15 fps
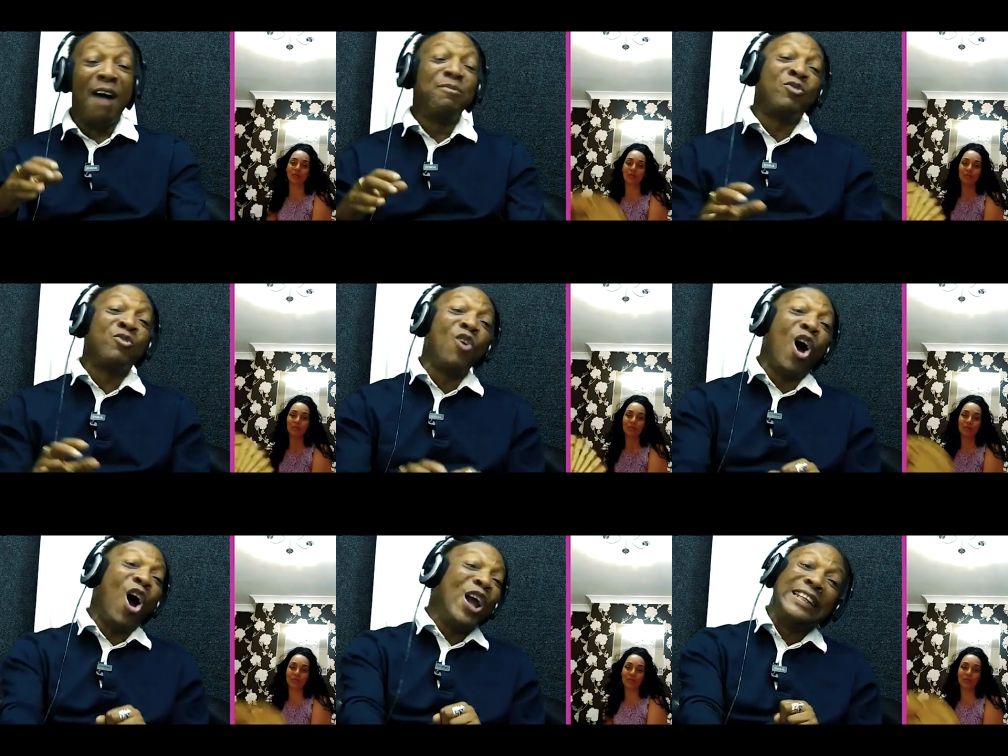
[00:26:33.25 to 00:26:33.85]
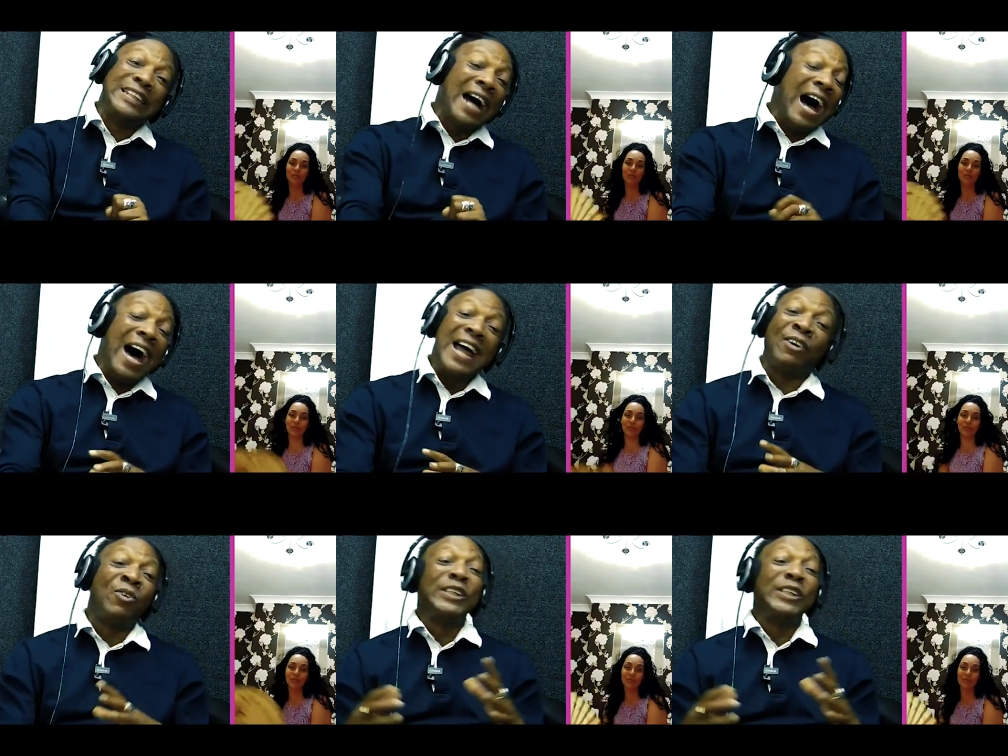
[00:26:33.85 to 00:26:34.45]
I'm crawling.
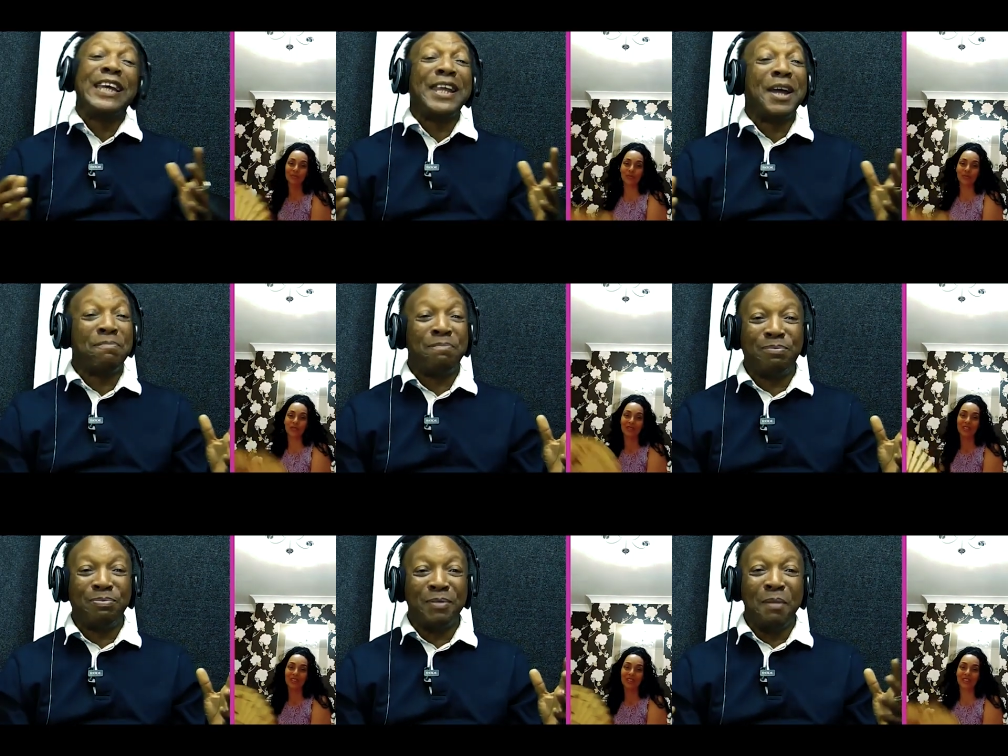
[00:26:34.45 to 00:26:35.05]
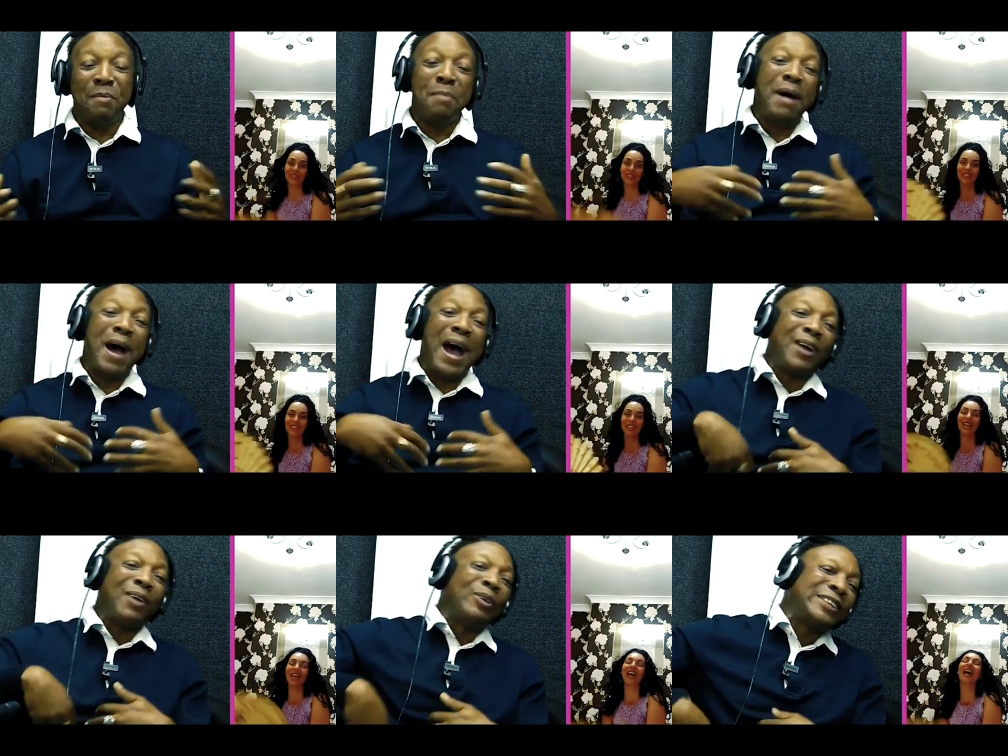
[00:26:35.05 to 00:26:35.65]
I couldn't get up. My
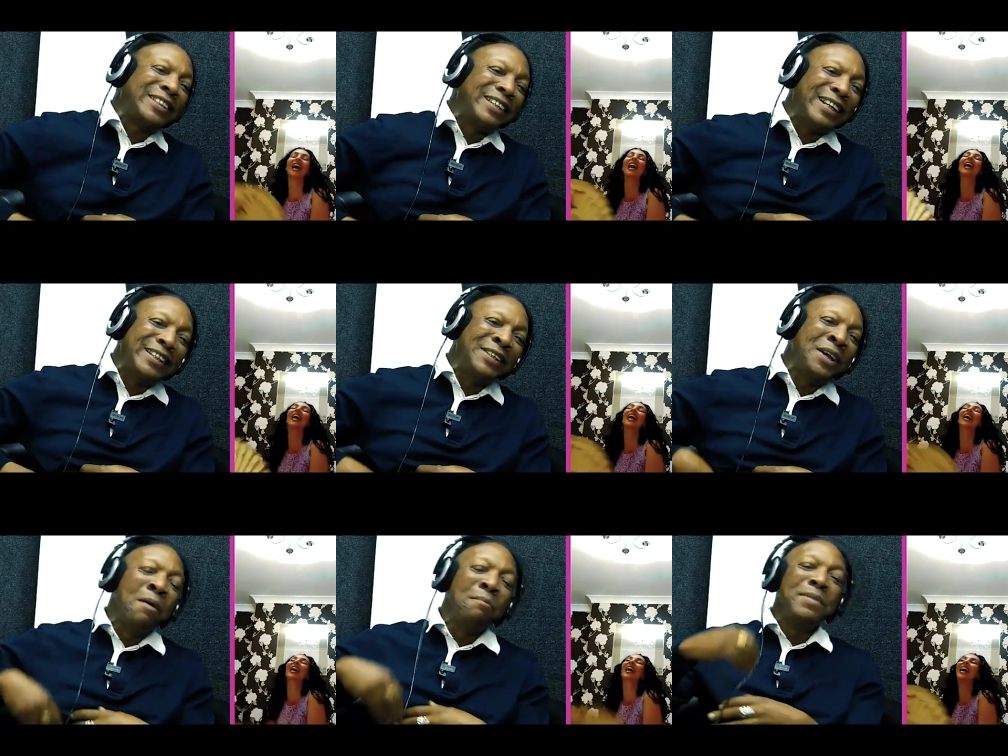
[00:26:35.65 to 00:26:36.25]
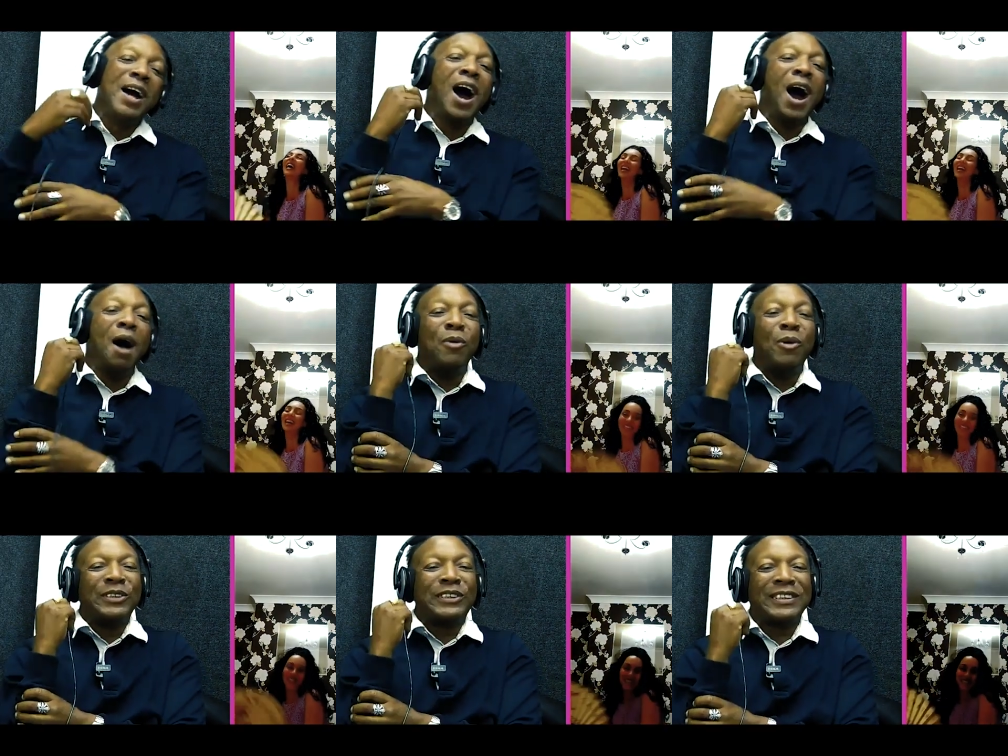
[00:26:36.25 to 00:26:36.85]
back was gone. my
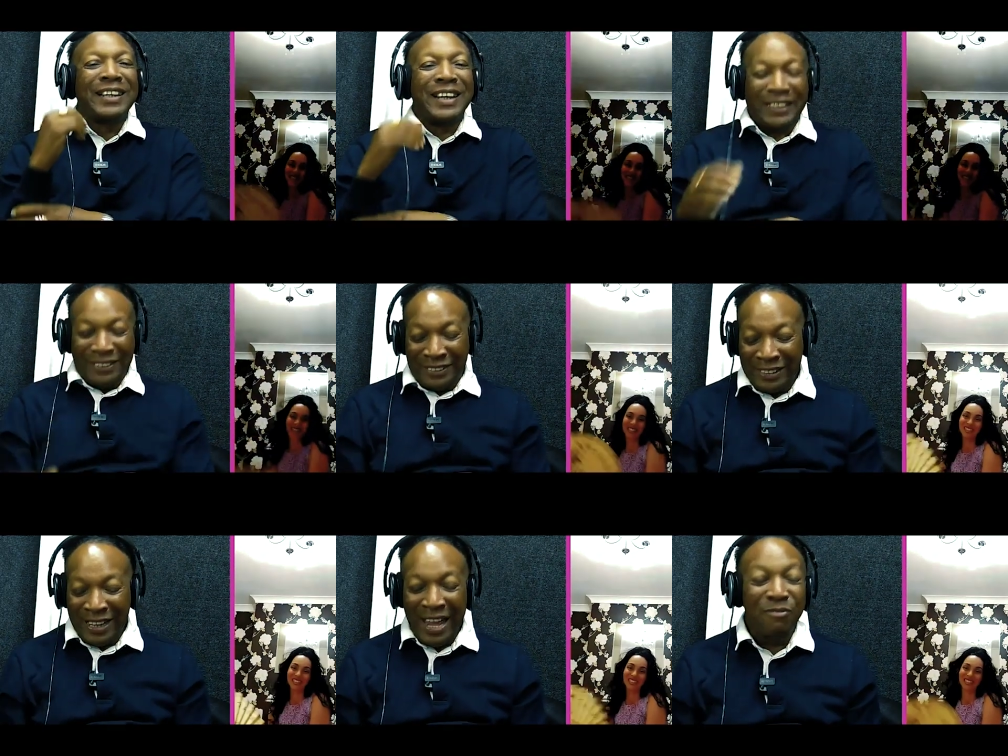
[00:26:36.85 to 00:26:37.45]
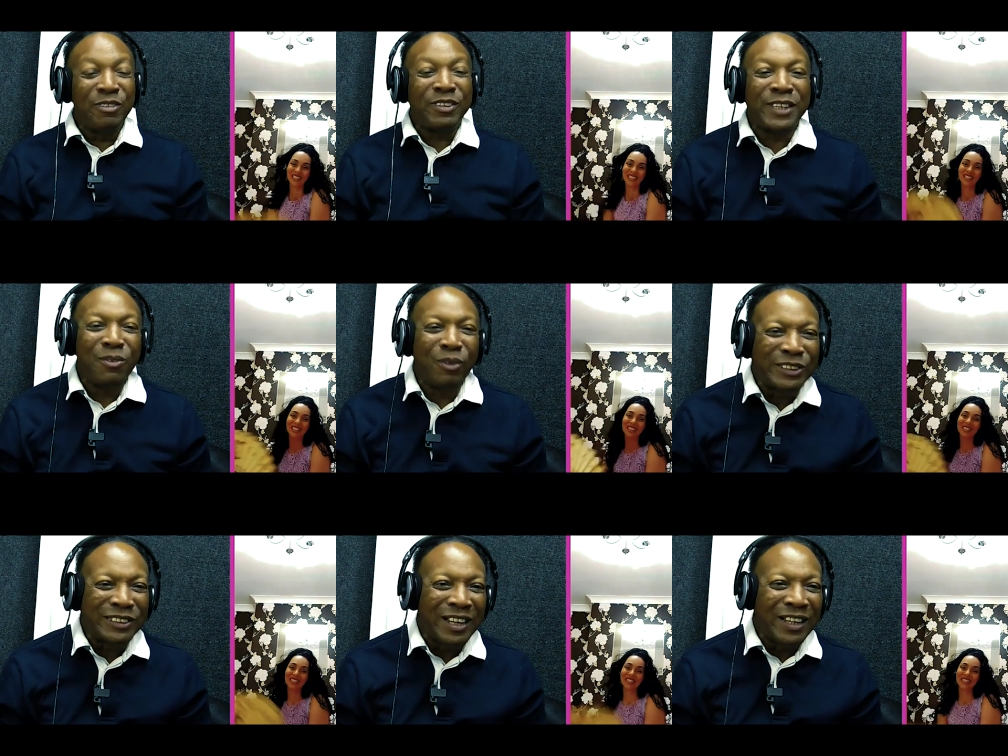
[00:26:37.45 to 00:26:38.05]
arm was gone.
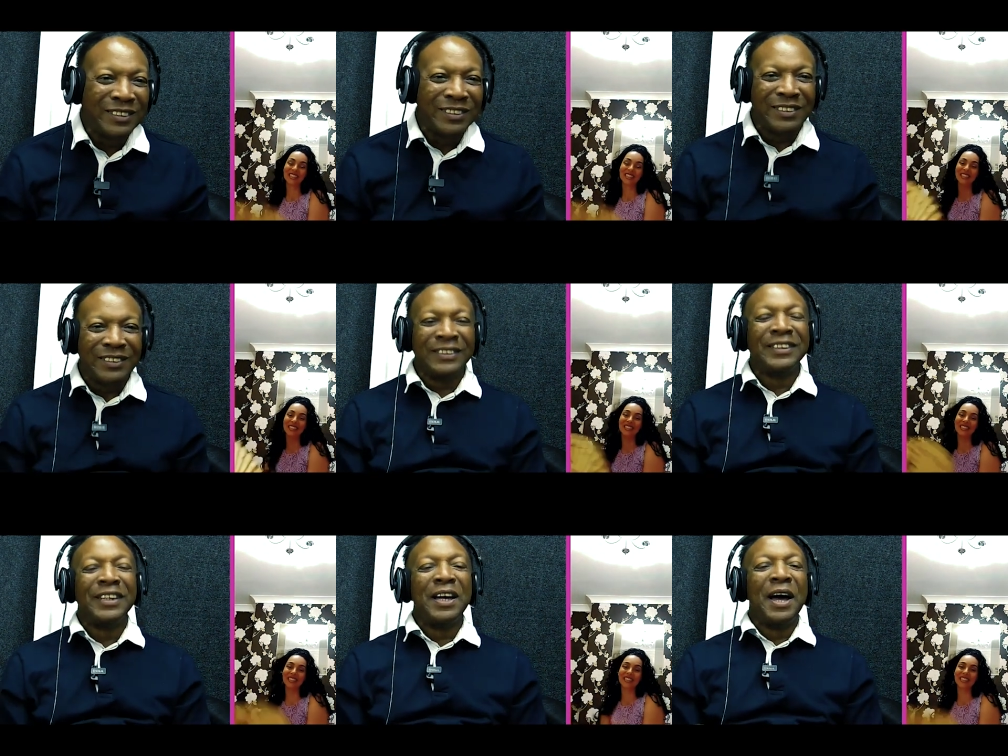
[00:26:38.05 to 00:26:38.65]
Everything was gone.